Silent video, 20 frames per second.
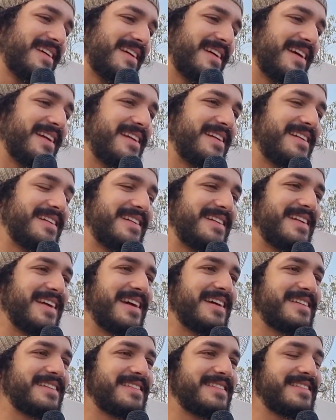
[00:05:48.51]
it
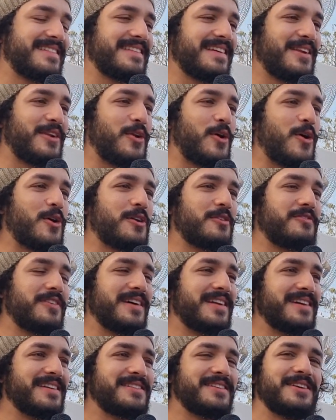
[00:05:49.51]
takes a lot of
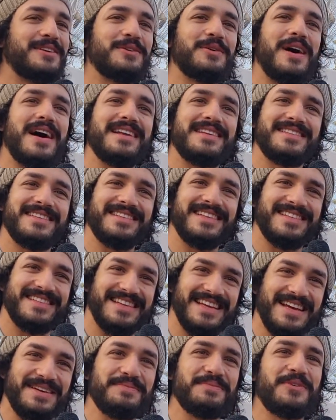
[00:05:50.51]
energy to answer the
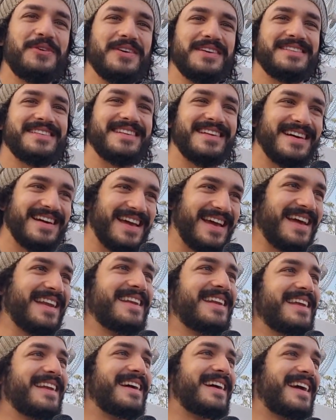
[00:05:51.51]
same question again
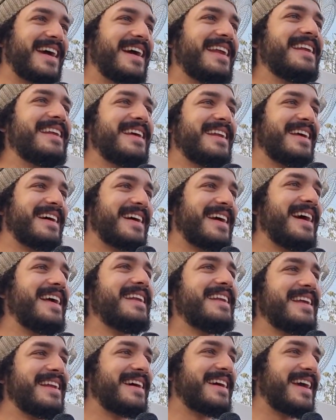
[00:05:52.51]
and again and again
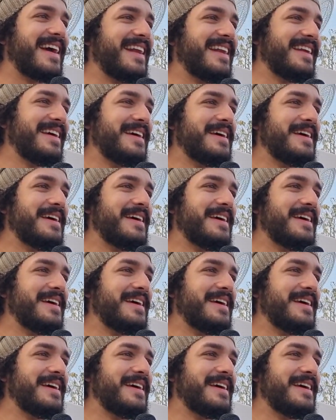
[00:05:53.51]
and again